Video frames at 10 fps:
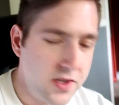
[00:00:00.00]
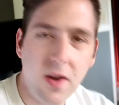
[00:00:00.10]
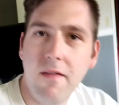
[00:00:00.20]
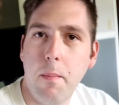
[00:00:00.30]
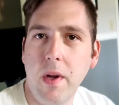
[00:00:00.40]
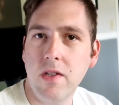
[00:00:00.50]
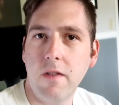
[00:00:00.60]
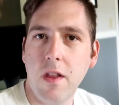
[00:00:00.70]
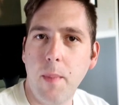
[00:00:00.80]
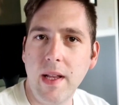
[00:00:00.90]
also have a bunch
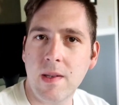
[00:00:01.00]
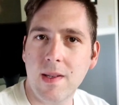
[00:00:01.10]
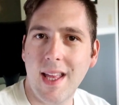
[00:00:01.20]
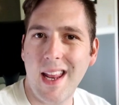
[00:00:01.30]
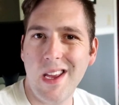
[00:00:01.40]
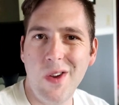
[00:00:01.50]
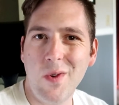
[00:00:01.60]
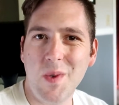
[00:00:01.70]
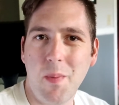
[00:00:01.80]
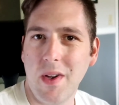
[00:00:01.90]
of other pencils that I
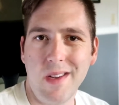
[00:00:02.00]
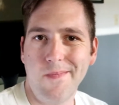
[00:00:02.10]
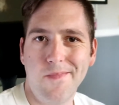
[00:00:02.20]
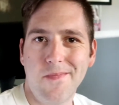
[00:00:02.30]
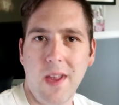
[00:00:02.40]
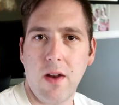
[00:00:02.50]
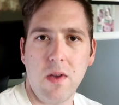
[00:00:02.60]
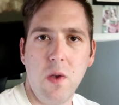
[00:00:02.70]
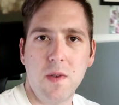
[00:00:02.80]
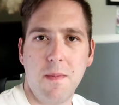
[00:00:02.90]
use, but I
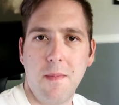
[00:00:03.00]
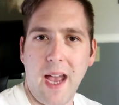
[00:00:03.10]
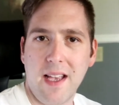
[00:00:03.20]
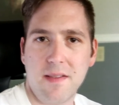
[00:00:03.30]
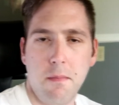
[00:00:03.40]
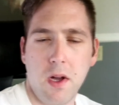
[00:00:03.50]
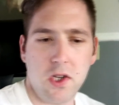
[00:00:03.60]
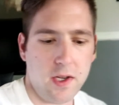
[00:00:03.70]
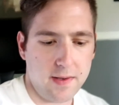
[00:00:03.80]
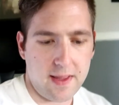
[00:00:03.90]
don't use them as
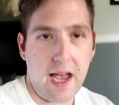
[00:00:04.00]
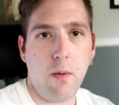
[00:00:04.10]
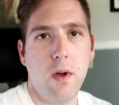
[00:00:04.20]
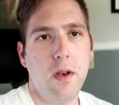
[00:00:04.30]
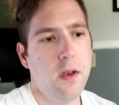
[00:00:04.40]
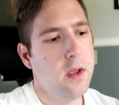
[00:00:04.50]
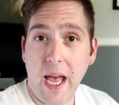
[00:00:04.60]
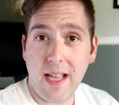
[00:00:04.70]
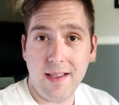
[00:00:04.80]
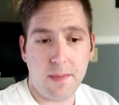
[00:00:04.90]
much as that one.
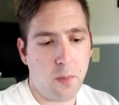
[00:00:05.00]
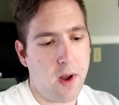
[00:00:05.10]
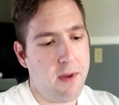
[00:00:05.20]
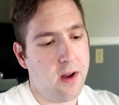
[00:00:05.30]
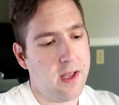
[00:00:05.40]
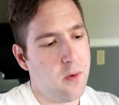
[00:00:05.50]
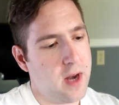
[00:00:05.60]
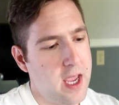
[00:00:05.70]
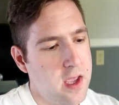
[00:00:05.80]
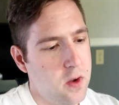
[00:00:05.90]
Pens, primarily
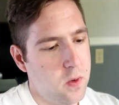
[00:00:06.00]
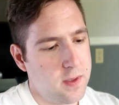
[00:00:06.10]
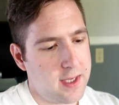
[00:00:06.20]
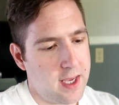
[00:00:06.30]
what I use